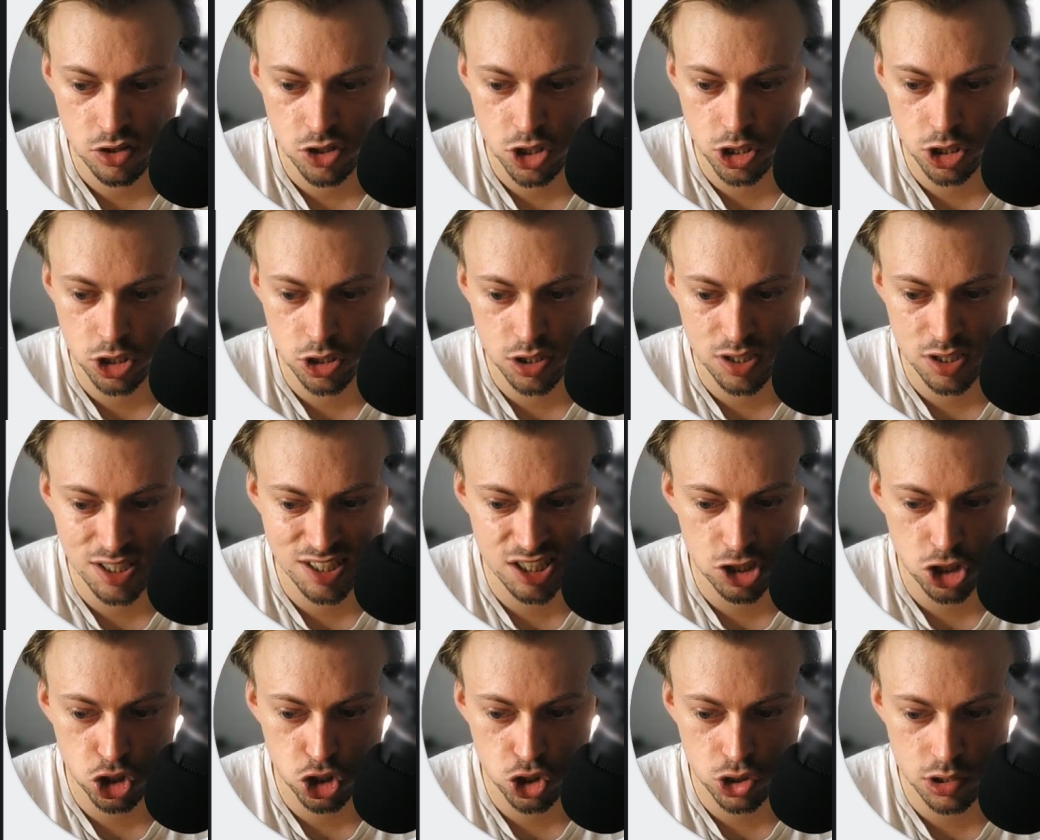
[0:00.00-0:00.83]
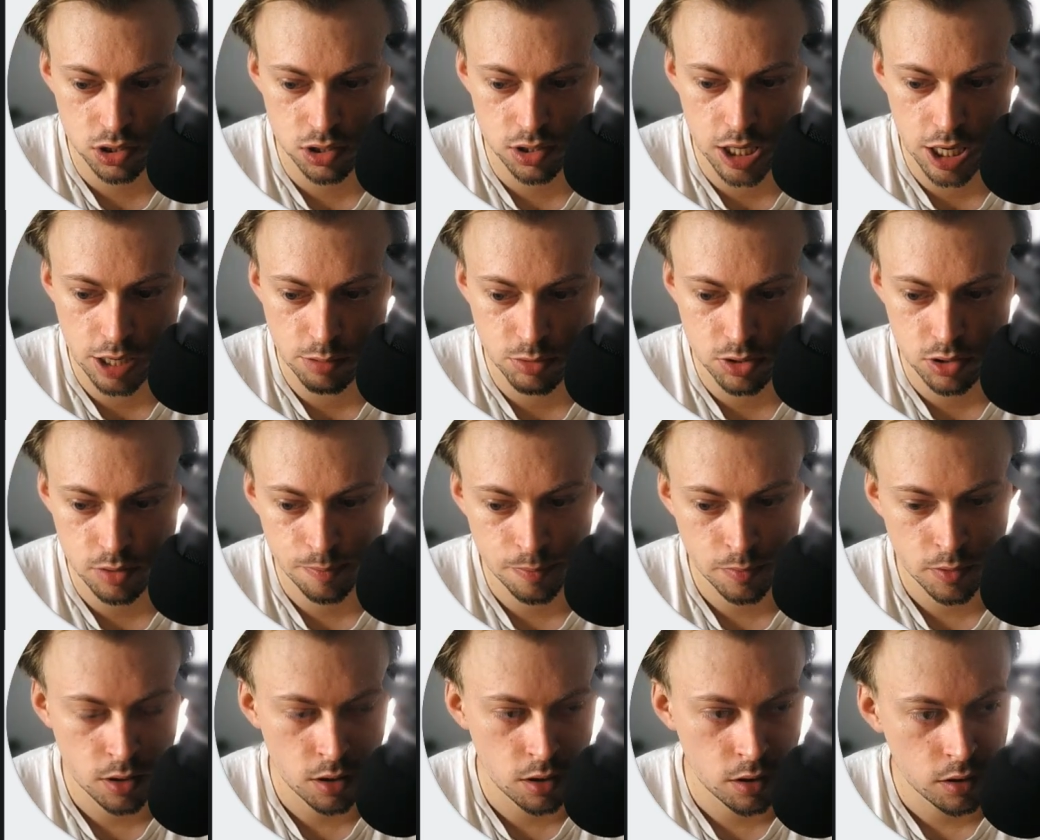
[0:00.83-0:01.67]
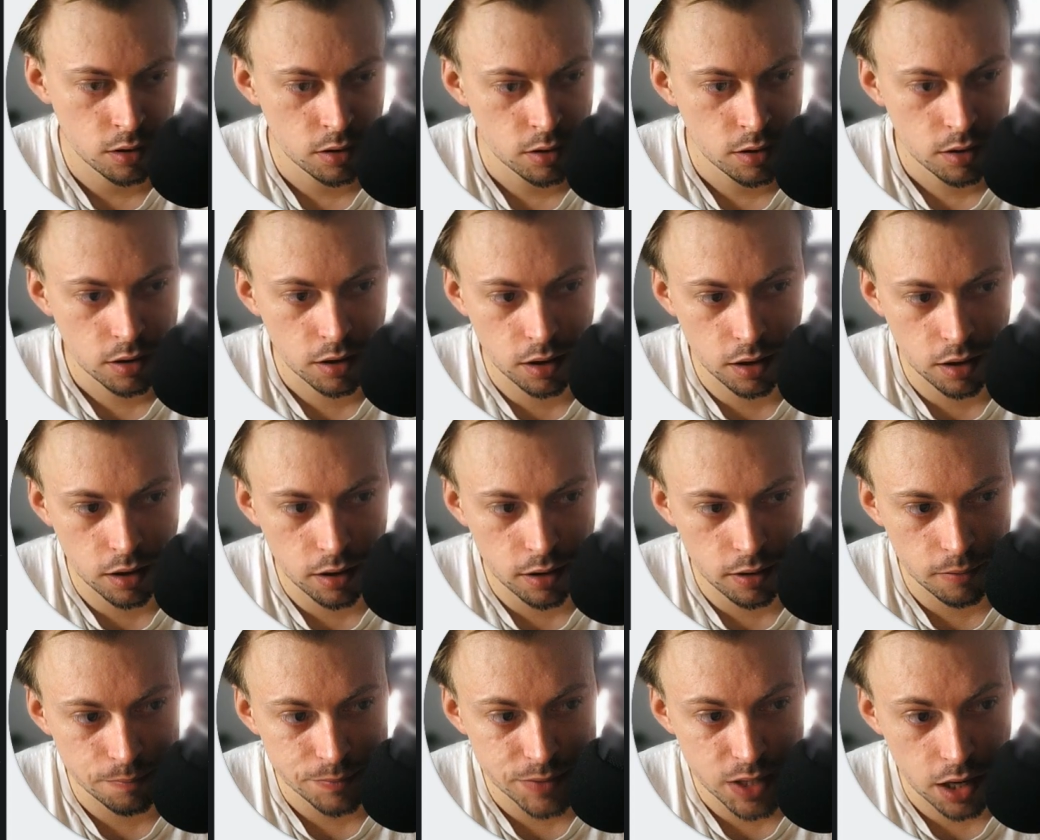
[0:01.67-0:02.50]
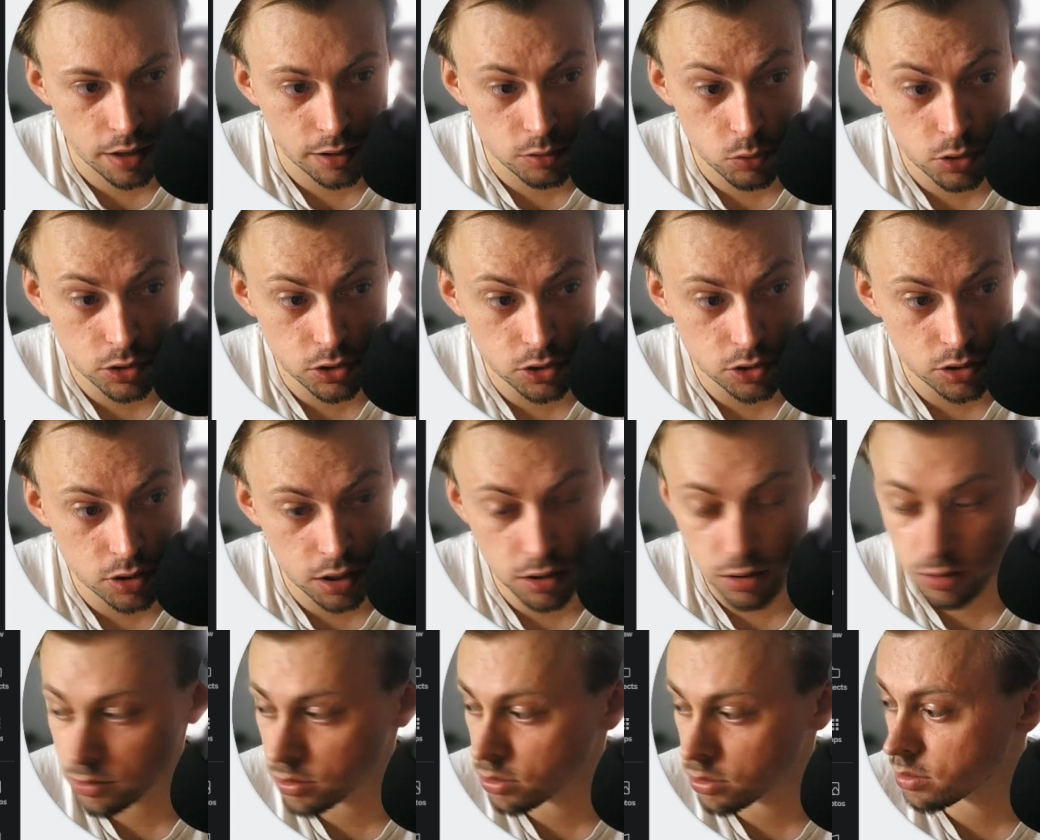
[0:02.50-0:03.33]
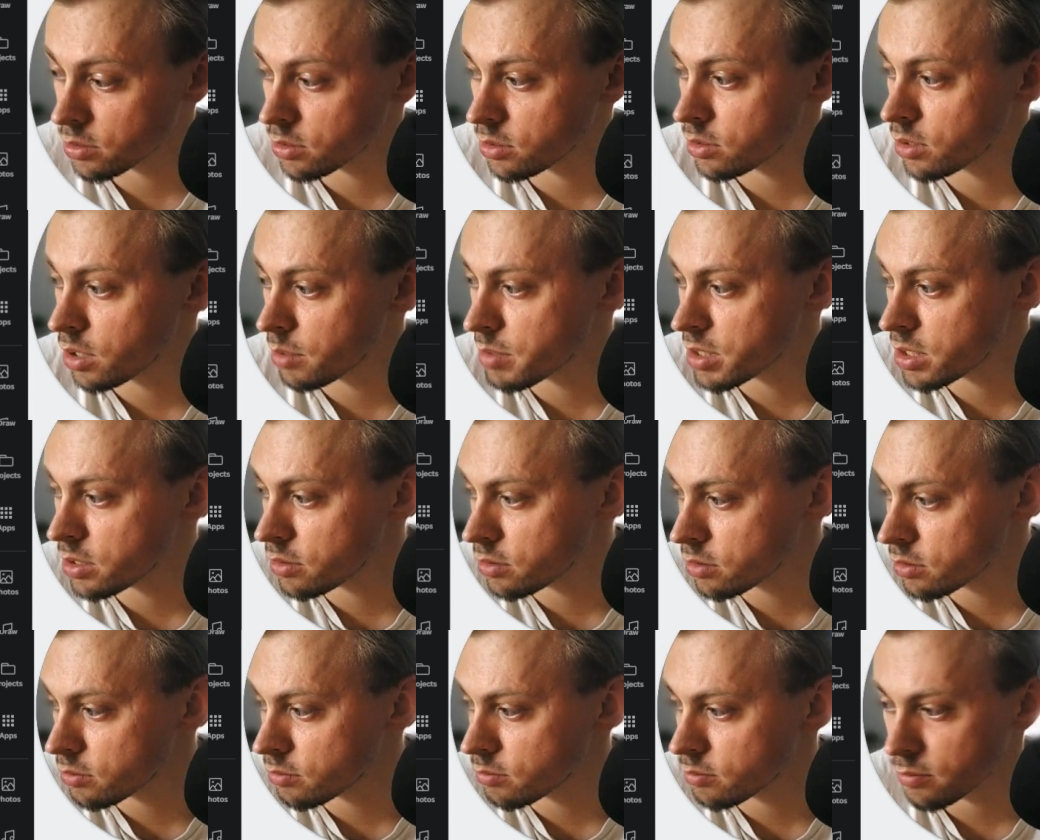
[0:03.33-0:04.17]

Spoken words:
schemes. Yeah, and once you're done,